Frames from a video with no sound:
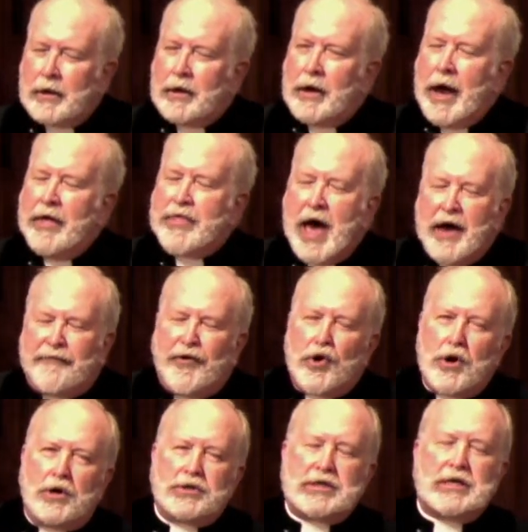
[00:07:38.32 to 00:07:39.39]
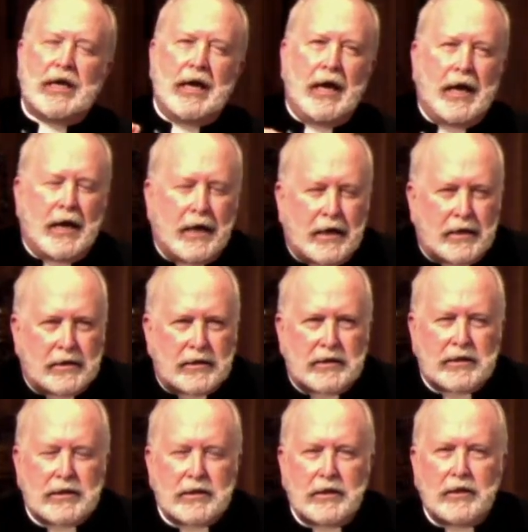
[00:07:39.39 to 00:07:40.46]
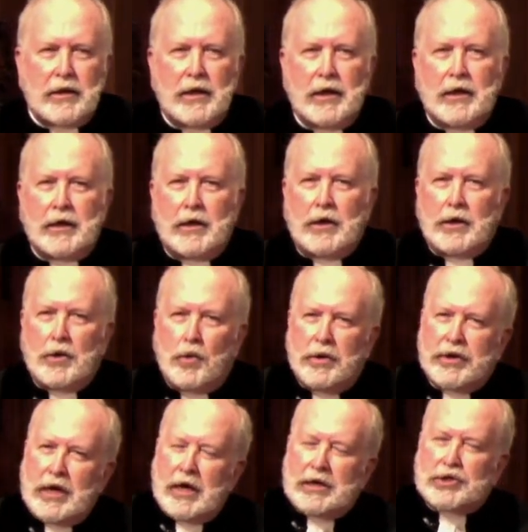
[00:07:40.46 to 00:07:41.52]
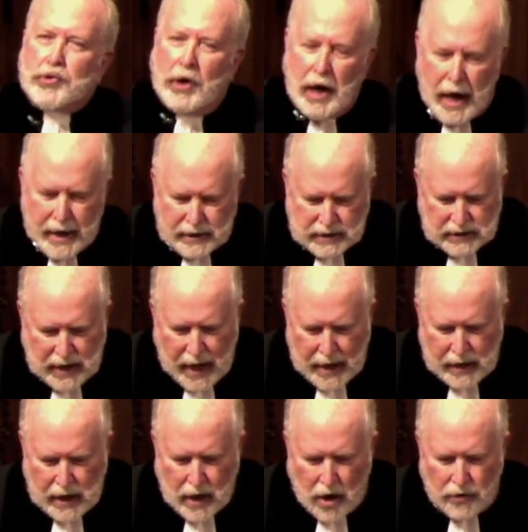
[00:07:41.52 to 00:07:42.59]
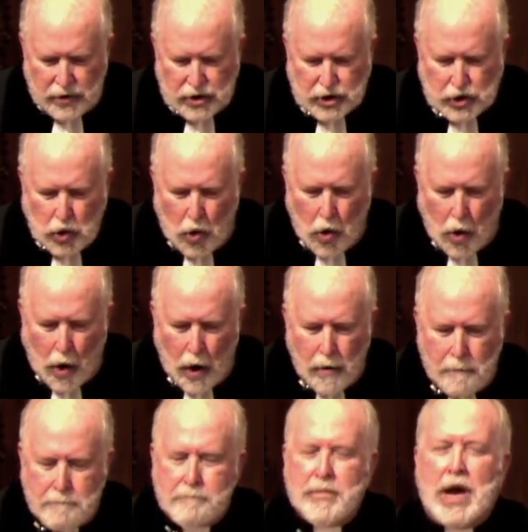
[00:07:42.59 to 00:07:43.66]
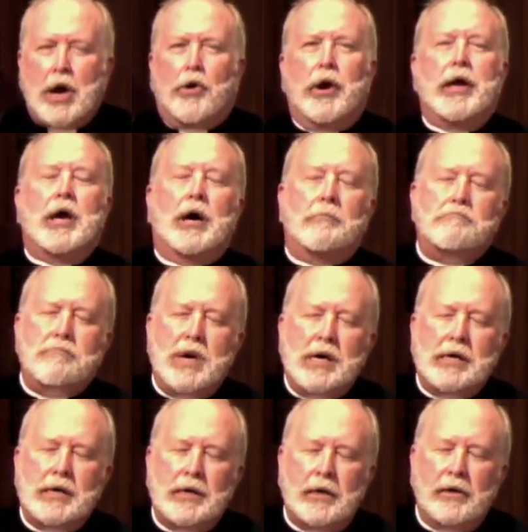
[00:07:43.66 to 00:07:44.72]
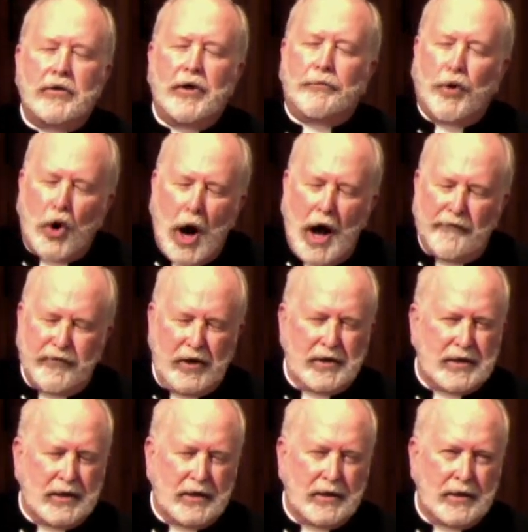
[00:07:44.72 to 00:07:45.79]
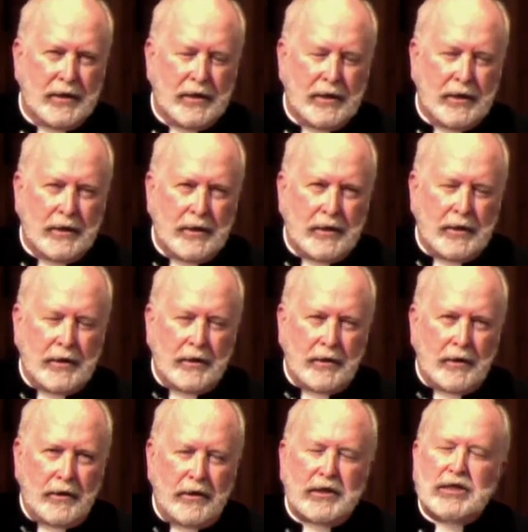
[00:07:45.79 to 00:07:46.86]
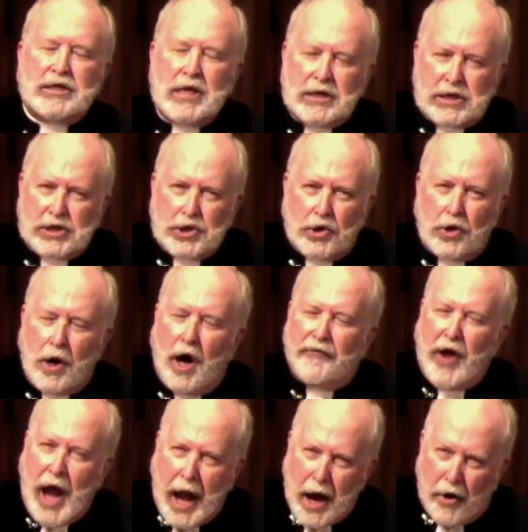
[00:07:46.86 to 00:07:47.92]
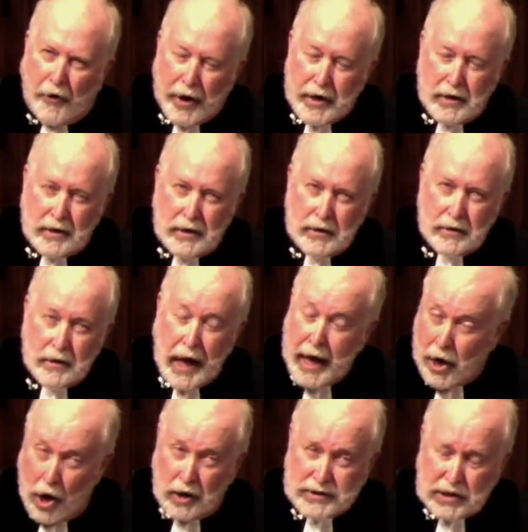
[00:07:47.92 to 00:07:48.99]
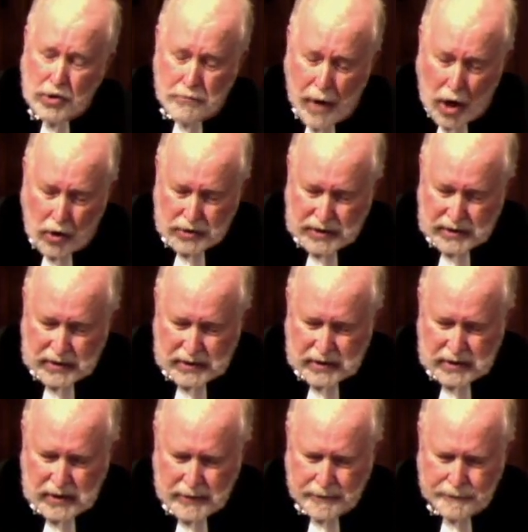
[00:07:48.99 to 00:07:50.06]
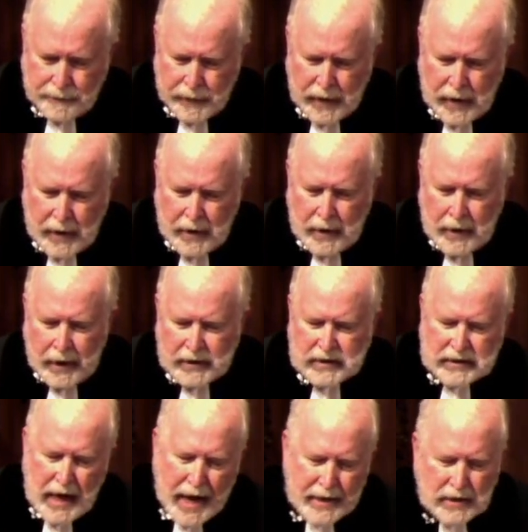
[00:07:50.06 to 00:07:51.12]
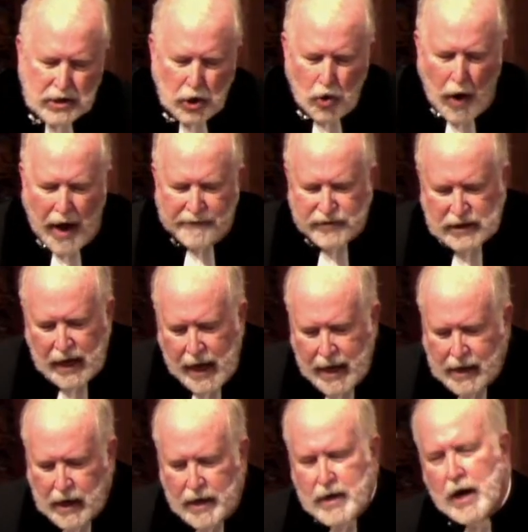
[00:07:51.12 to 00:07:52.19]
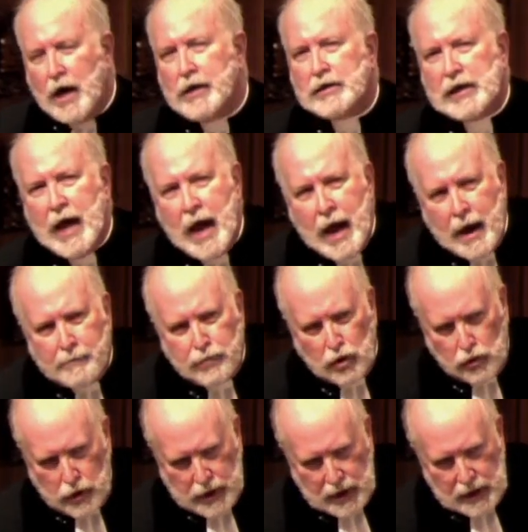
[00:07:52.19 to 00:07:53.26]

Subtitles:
And that verse is, with the Israelites standing on the shore, Miriam, the prophet, the sister of Aaron, and also Moses, is said to have taken a tambourine